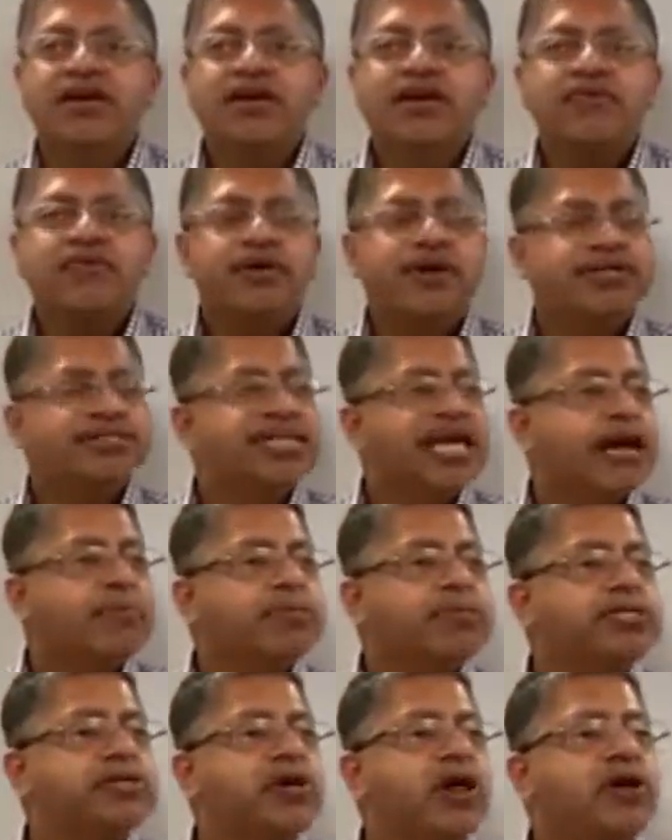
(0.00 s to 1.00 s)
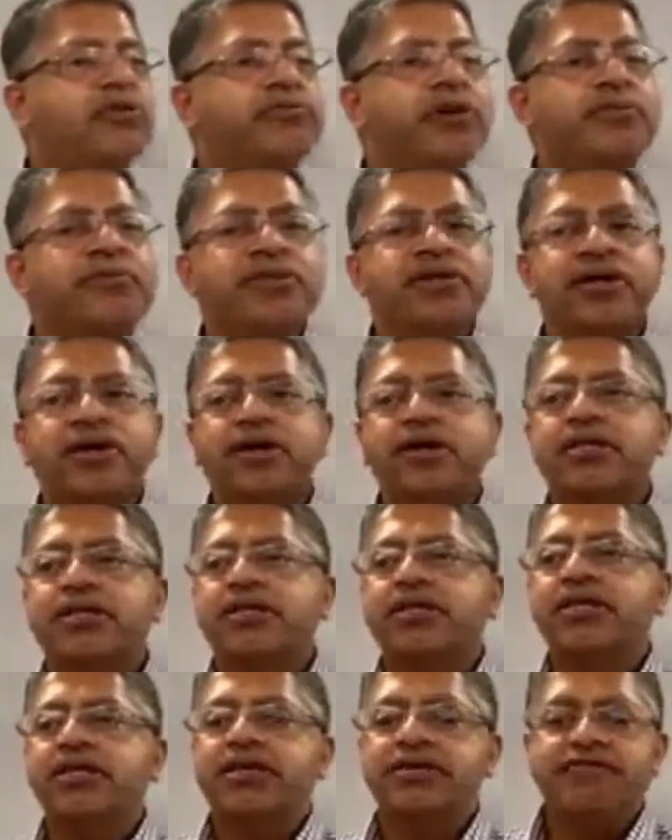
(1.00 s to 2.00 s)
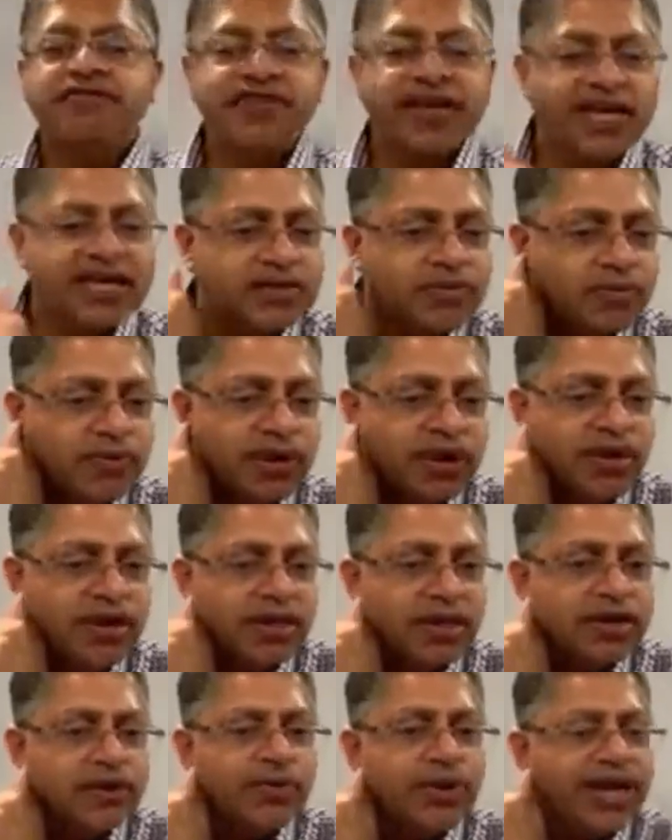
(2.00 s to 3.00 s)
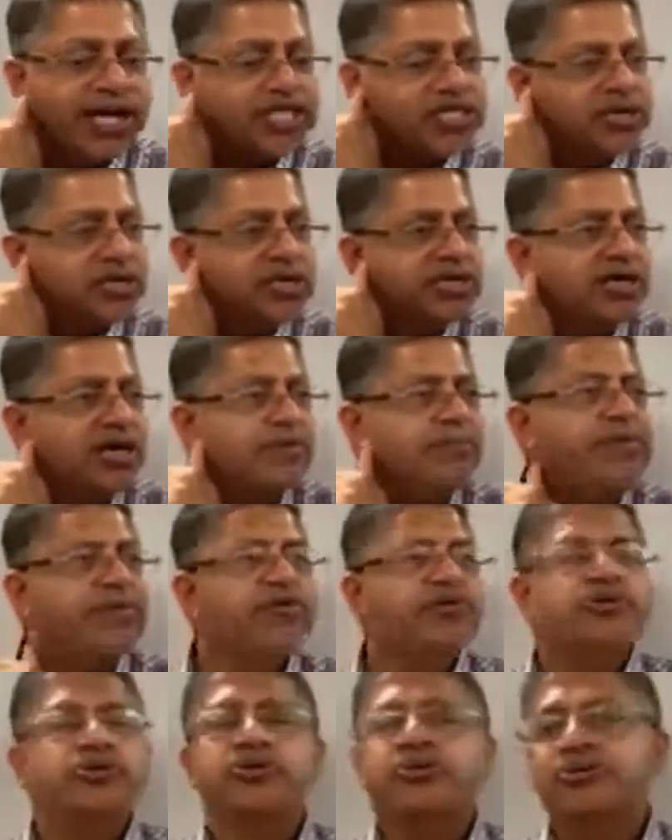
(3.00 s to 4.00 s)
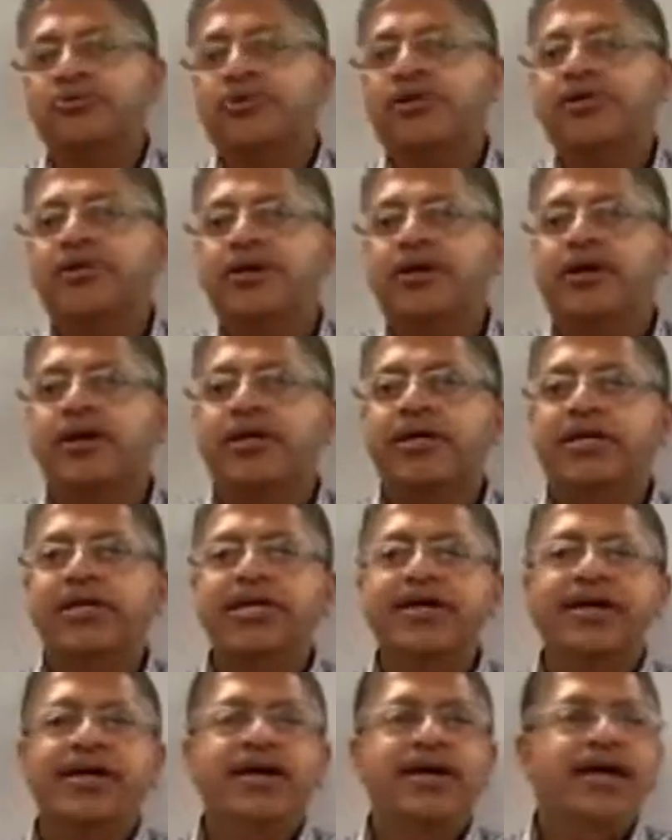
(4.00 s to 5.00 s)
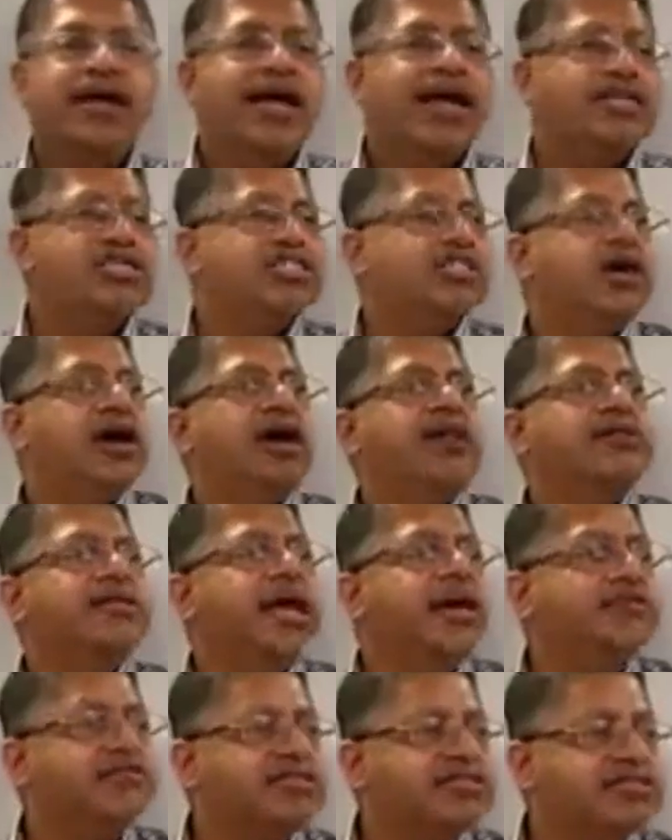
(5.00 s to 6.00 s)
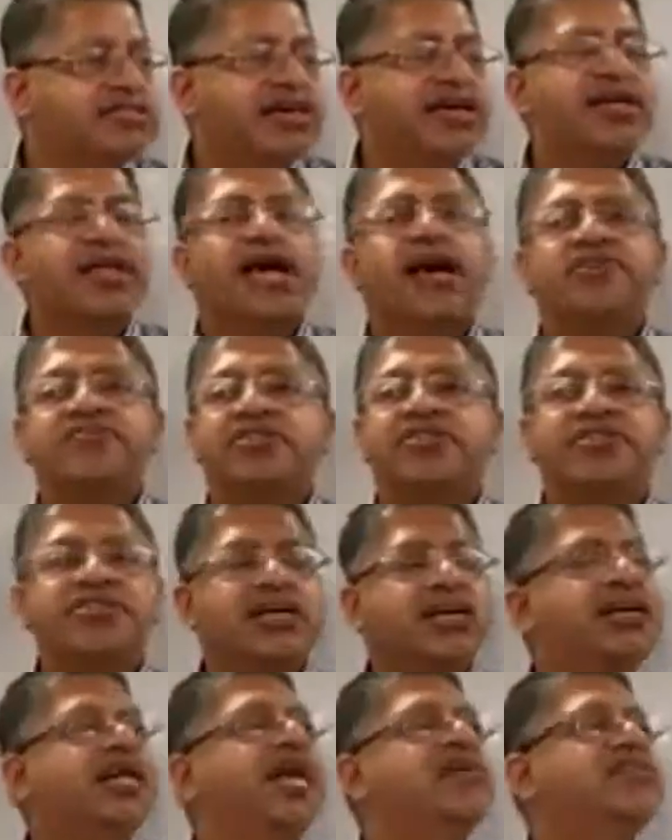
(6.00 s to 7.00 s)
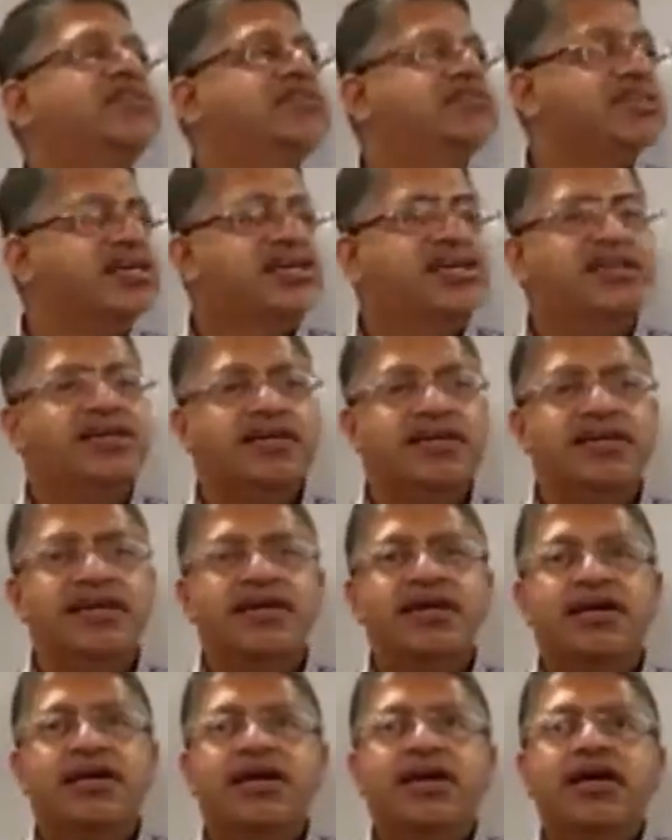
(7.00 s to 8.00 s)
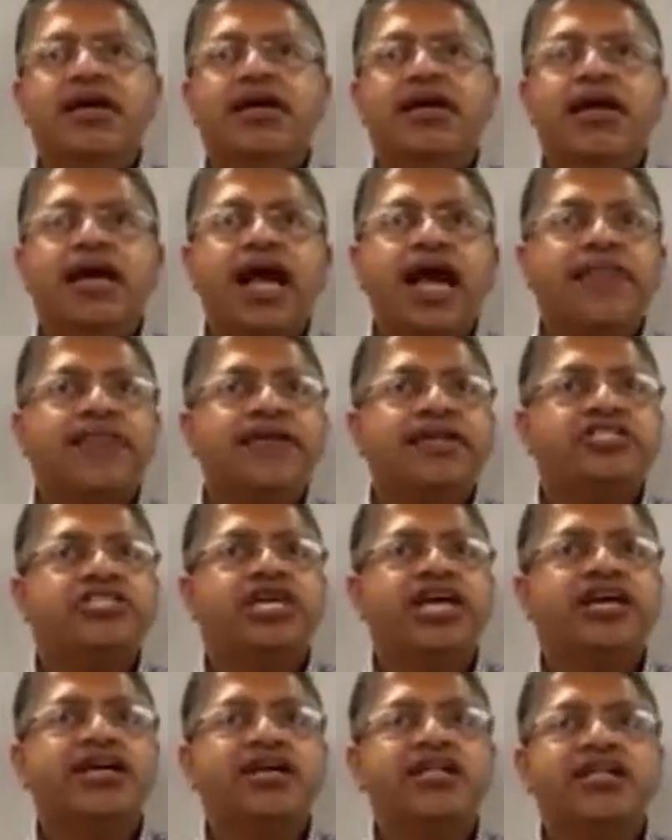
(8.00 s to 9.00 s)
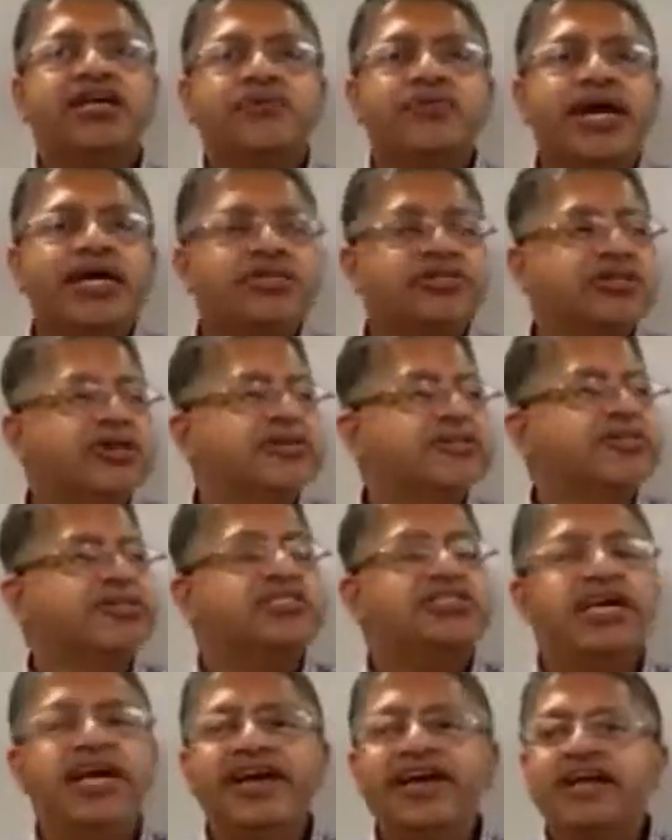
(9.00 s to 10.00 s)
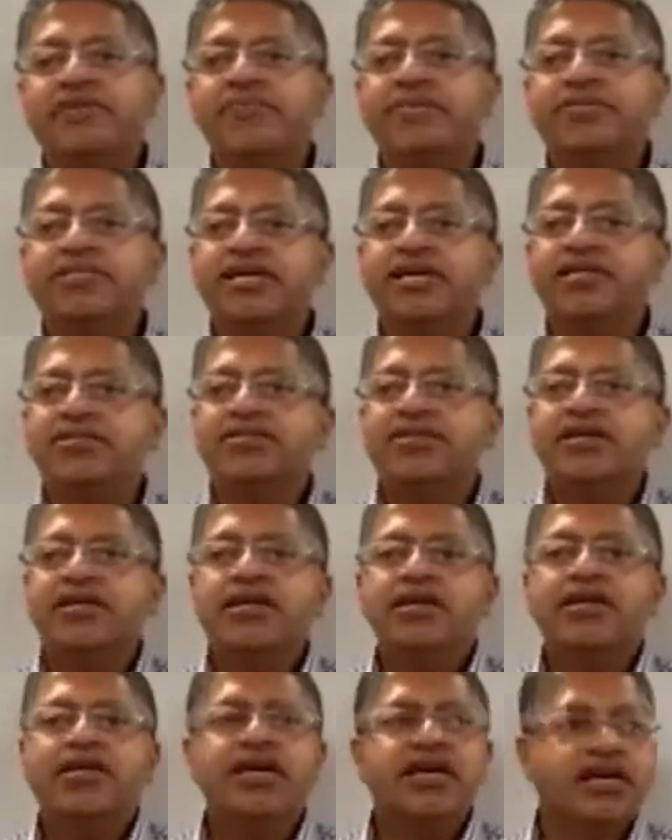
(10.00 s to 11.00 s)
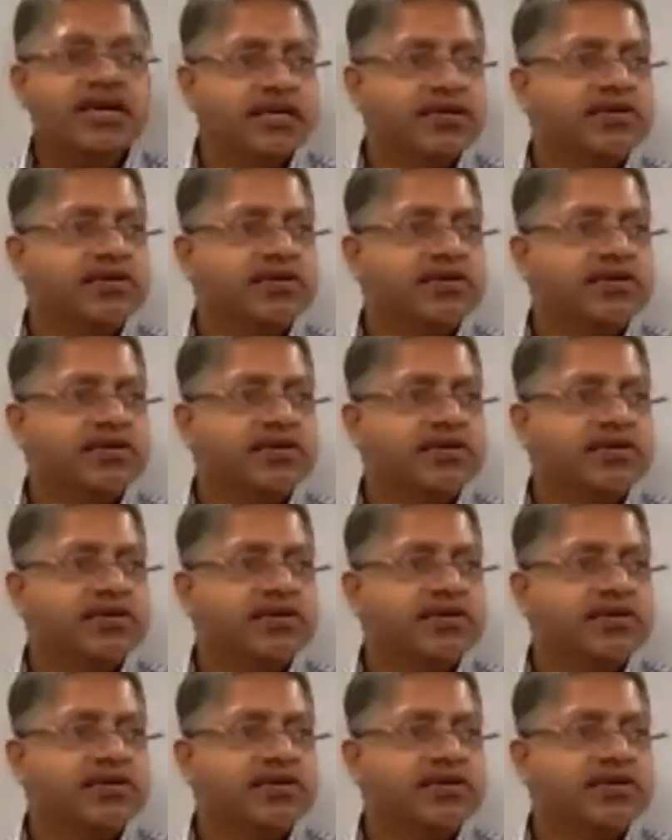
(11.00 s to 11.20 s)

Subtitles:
For example, do you all remember the event where Rachel could not bear children, and Leah had child after son after son after son? Yeah. And then Rachel goes to Jacob and says, give